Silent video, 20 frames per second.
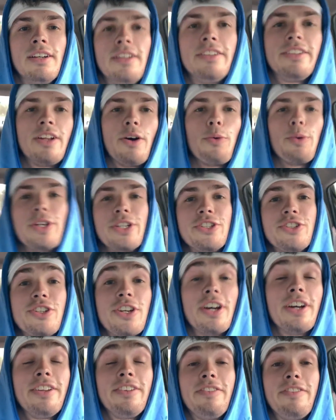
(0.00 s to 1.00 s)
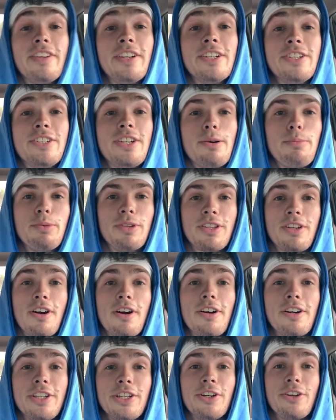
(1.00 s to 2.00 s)
So we just finished up with
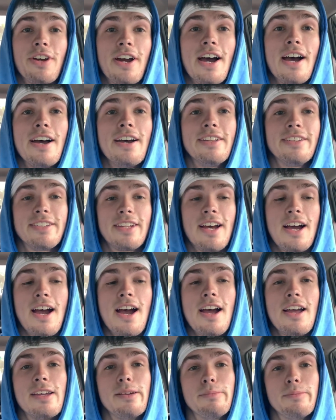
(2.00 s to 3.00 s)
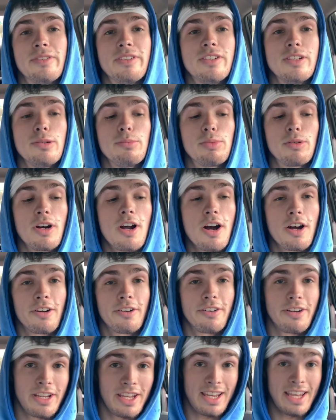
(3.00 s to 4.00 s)
cardio, guys. I'm super
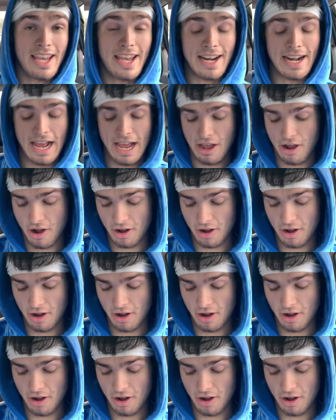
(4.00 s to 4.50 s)
hungry and I